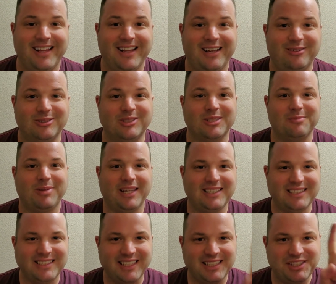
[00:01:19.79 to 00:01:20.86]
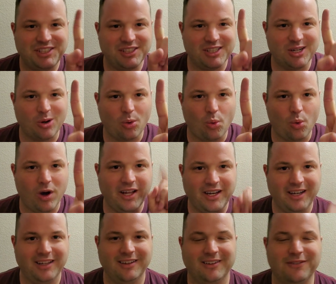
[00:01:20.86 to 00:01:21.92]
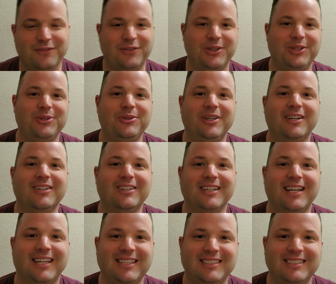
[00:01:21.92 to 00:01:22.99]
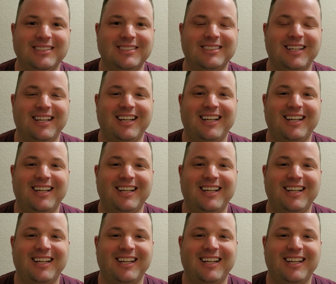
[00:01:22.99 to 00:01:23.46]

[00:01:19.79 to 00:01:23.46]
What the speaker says: That was PlayStation 1 for you younger guys.